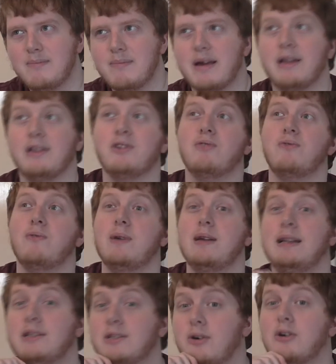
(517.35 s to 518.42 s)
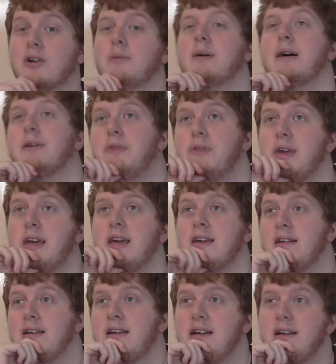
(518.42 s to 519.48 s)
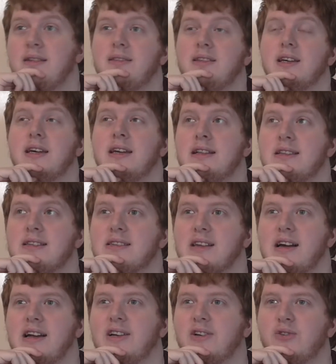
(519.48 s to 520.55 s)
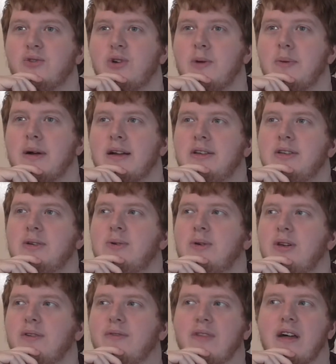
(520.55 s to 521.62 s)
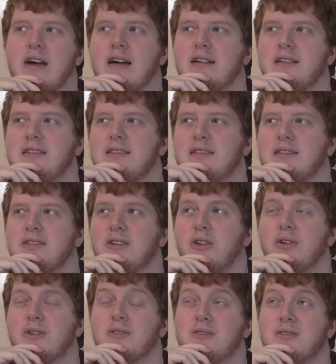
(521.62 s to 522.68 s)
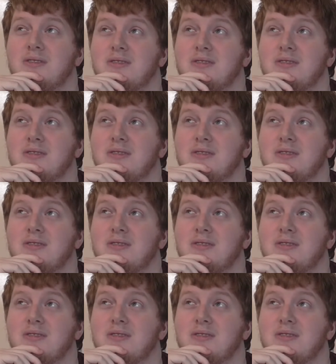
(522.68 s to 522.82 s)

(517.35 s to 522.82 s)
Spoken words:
Now, I should really talk about the insider trope. I do love that. Although